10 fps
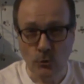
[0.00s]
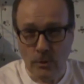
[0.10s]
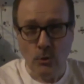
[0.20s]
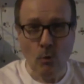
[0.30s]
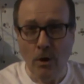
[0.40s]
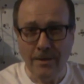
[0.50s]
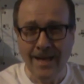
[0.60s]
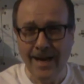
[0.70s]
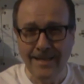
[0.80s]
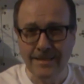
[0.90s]
You can do all
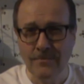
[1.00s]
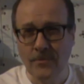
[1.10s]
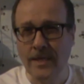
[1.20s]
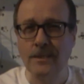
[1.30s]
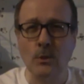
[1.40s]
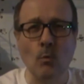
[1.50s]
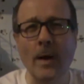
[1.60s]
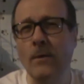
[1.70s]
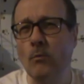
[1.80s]
kinds of things, and why